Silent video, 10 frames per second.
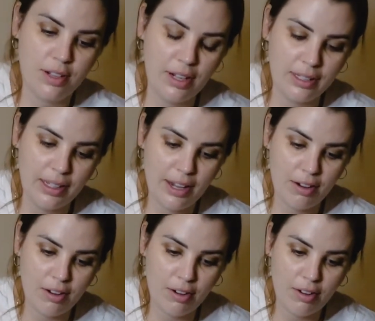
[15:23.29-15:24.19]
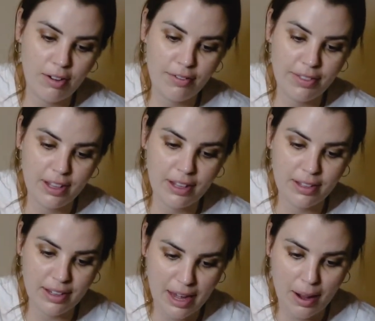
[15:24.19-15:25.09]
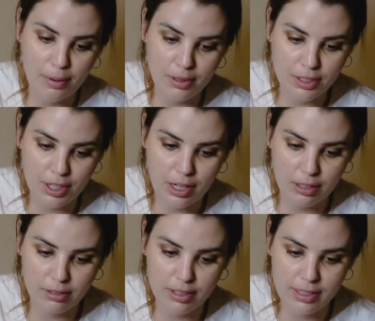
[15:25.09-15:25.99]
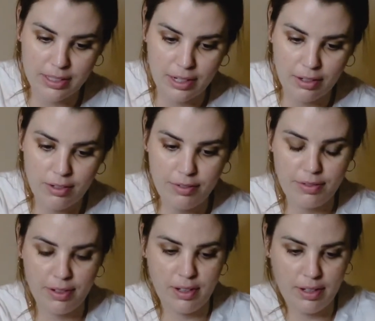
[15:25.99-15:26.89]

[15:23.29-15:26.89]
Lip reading: a layer of the nail polish color itself.